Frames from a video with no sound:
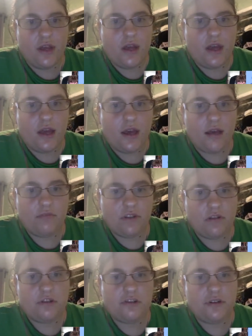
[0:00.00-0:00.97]
So
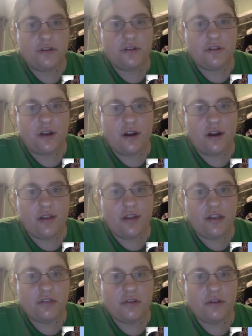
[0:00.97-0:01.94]
the choices are: they
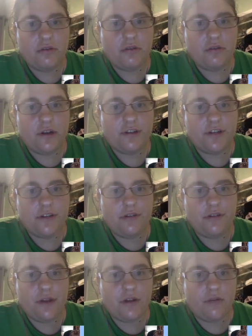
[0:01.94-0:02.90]
do what you want, treat you the
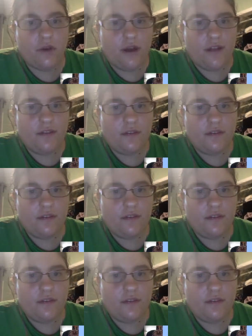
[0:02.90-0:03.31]
way you want,